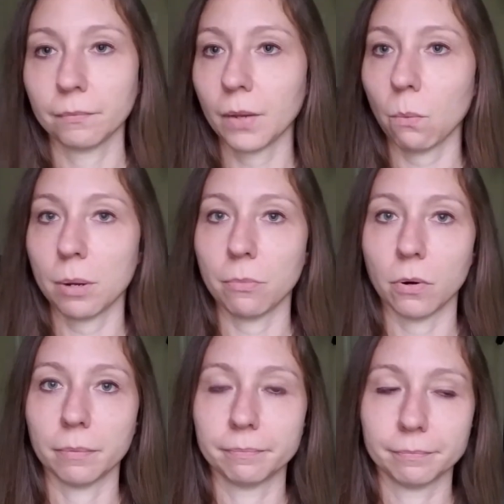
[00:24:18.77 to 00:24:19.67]
one
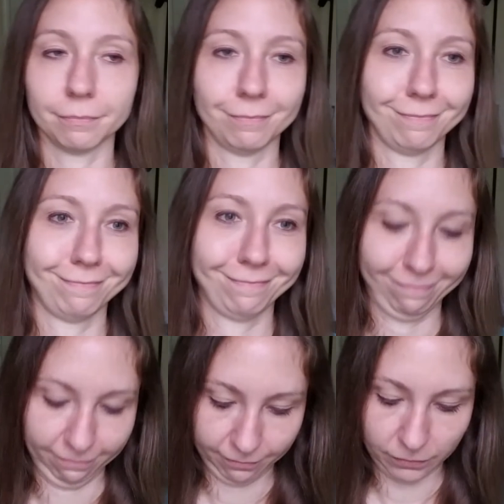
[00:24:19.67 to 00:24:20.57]
more
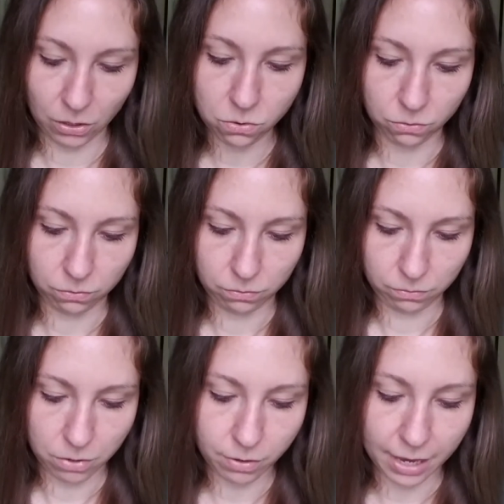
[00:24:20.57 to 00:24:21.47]
oh
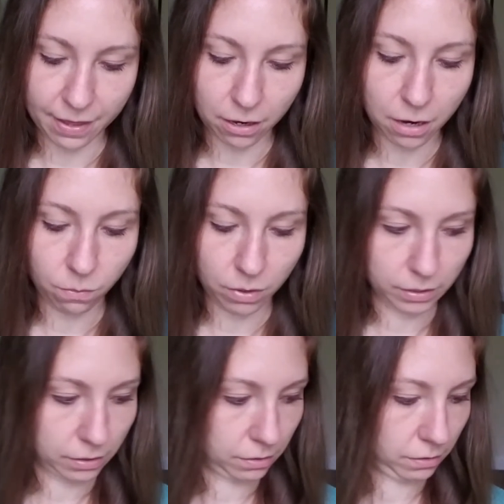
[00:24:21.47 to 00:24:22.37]
okay that card wants
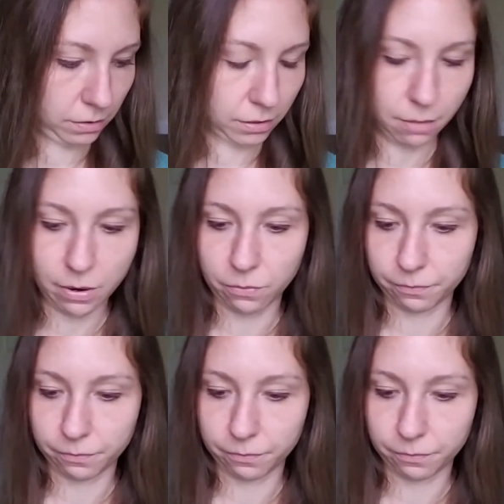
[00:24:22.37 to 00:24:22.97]
to come out